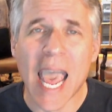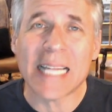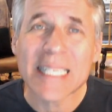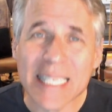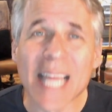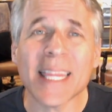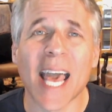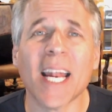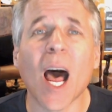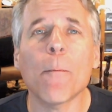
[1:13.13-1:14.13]
and set
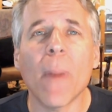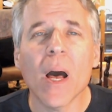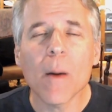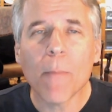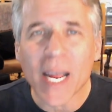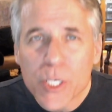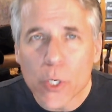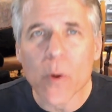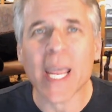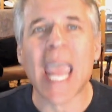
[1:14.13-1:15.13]
that up by
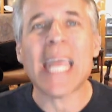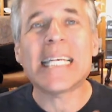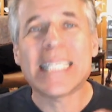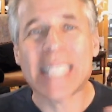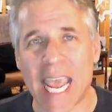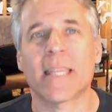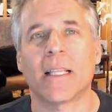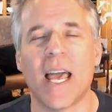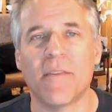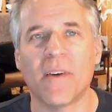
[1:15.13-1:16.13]
doing a day in the
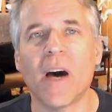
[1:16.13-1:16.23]
life